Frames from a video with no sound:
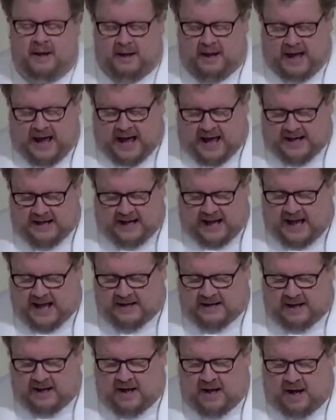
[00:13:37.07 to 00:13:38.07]

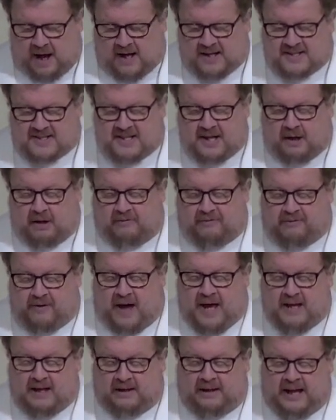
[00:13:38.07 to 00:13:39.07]
And until
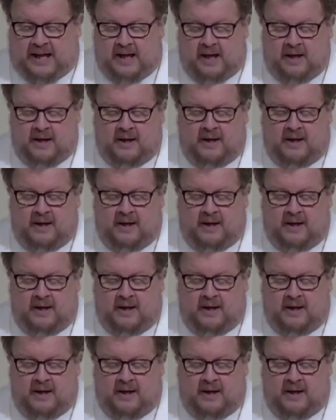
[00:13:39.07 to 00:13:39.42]
finally,